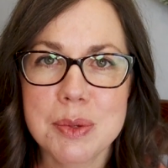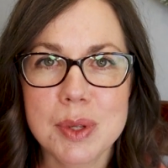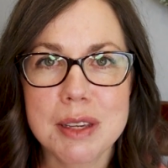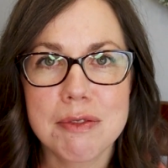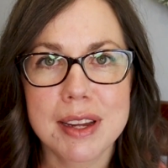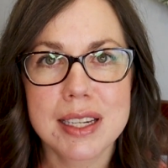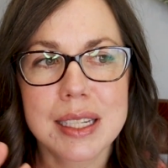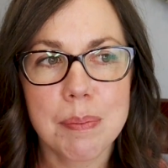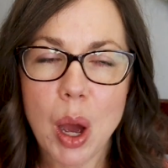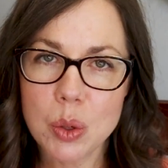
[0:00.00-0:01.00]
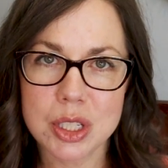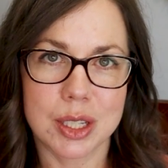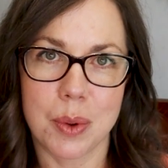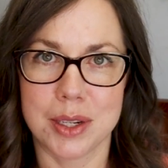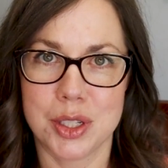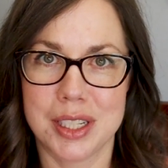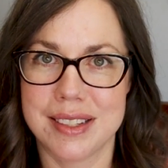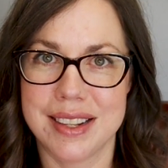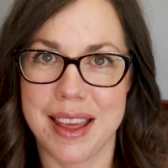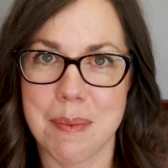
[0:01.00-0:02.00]
it was really fun to pose the
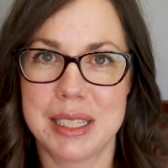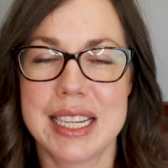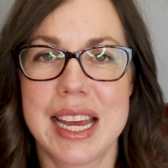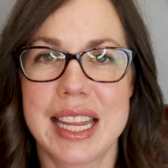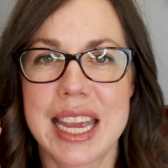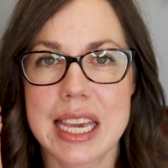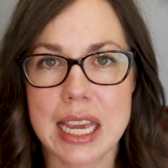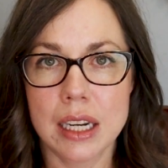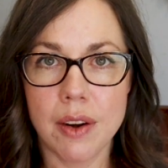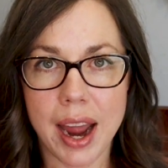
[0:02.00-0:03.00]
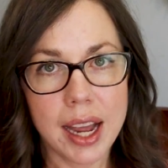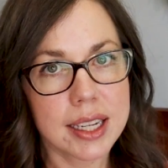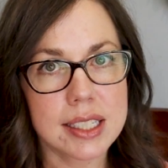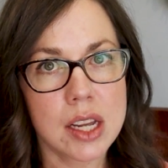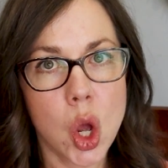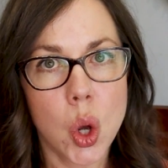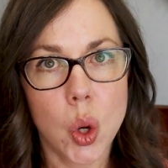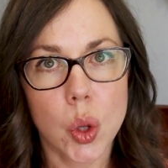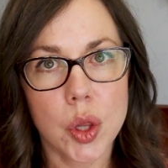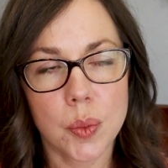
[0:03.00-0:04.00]
questions to them, to like interact
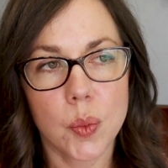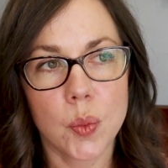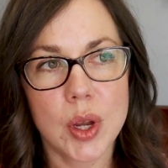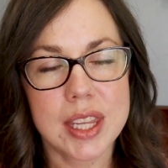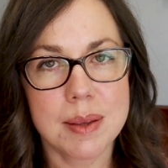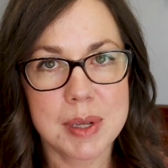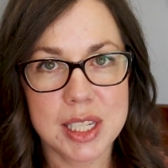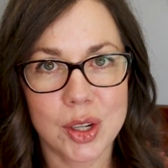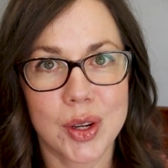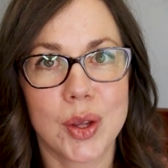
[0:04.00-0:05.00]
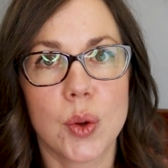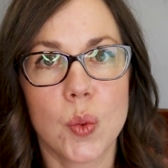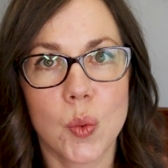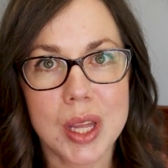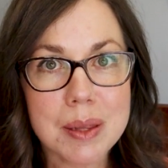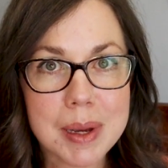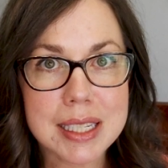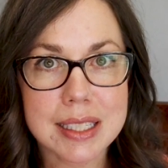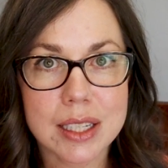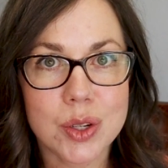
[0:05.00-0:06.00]
with the material with my
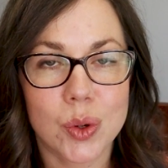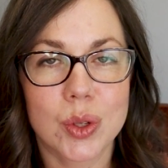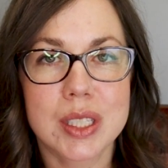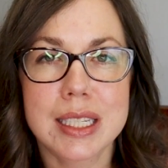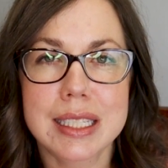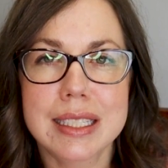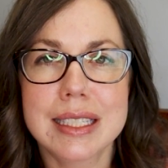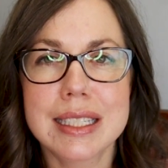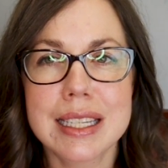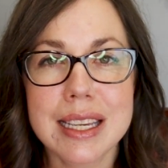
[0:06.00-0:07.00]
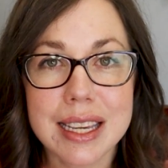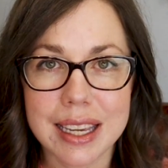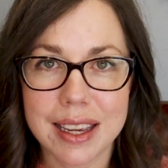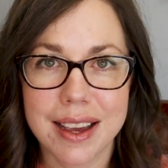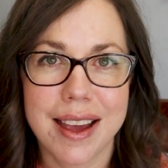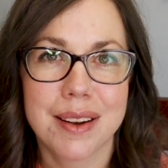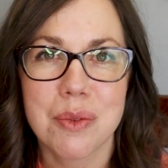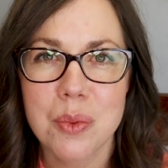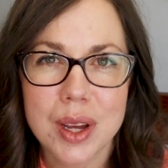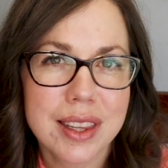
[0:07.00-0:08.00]
six-year-olds to see kind
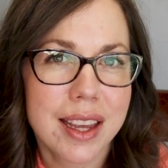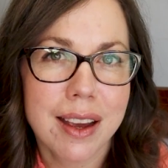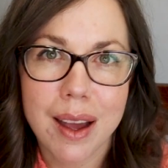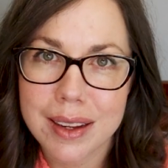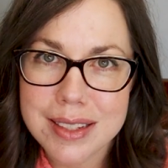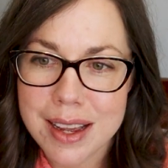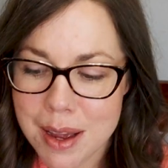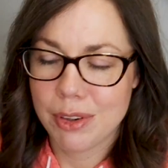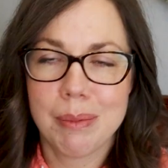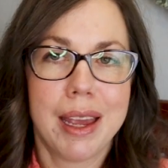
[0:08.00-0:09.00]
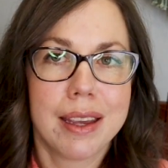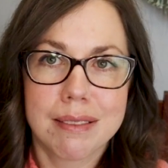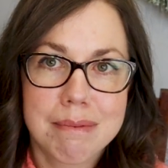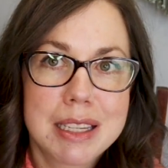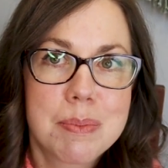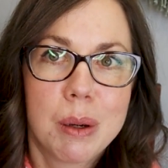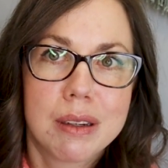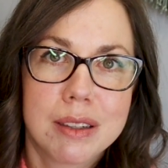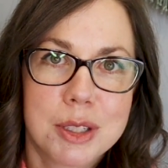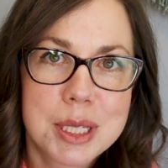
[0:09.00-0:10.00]
of what they got from like this
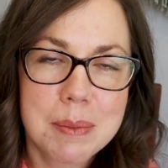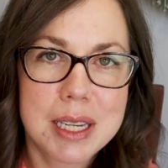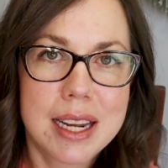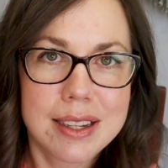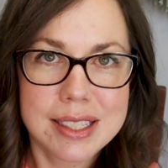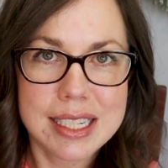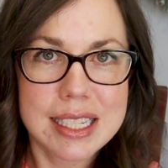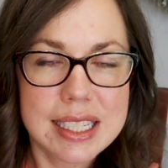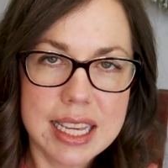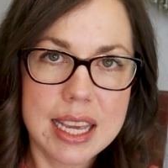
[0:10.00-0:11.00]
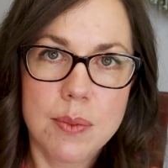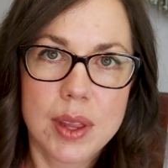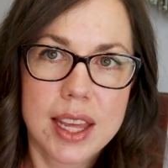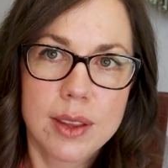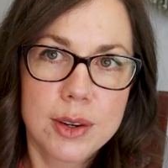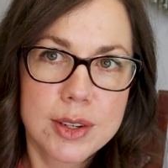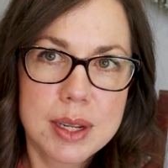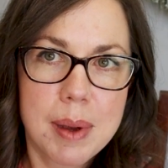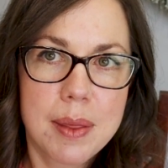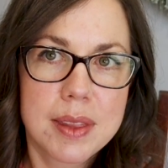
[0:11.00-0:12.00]
book or something else, to see what they learned
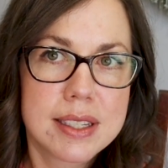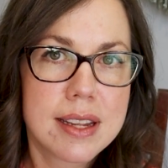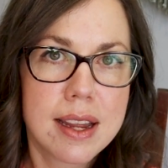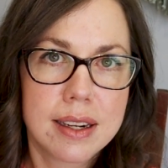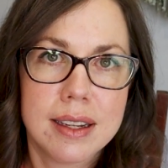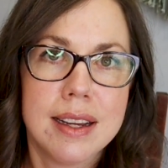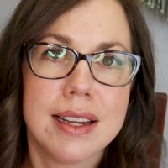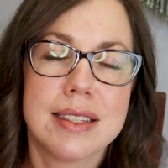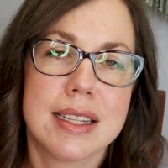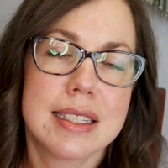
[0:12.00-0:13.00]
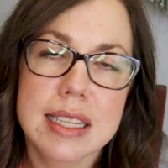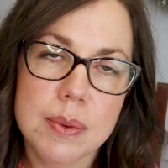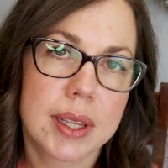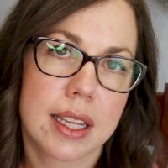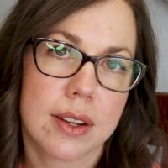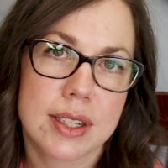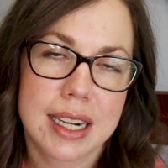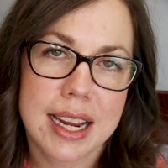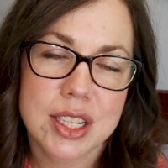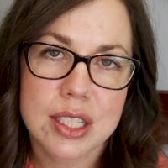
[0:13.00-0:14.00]
about the sun, to see what they learned. And
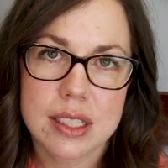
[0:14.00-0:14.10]
I